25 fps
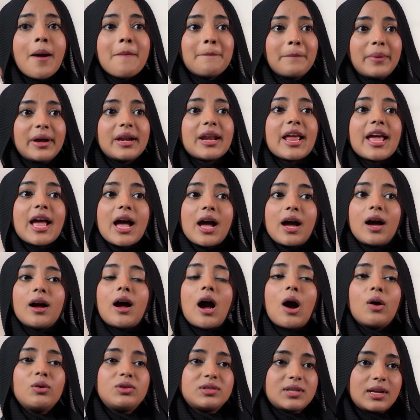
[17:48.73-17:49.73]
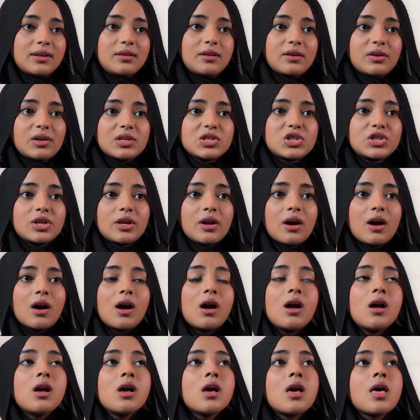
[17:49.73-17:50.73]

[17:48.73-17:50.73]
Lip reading: but outside the Russia,